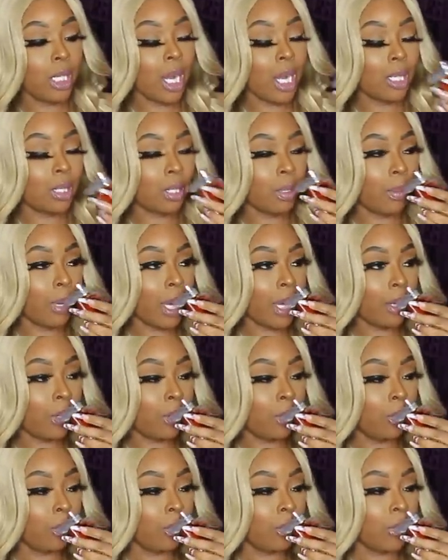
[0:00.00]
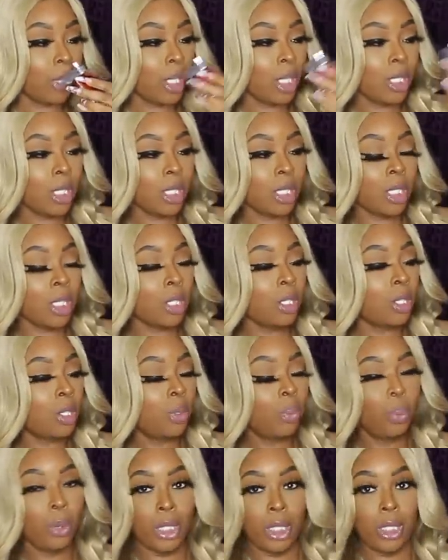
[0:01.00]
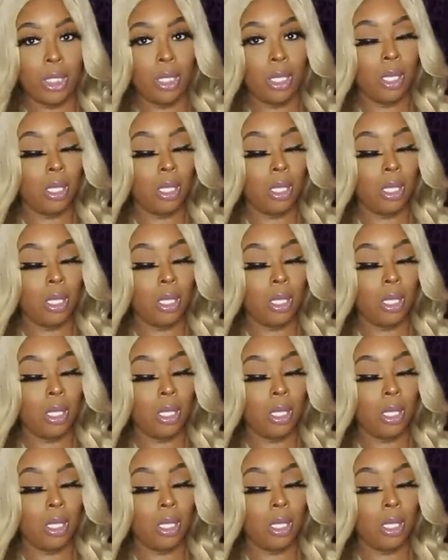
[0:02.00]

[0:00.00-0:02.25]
dollars a bottle this is just sweet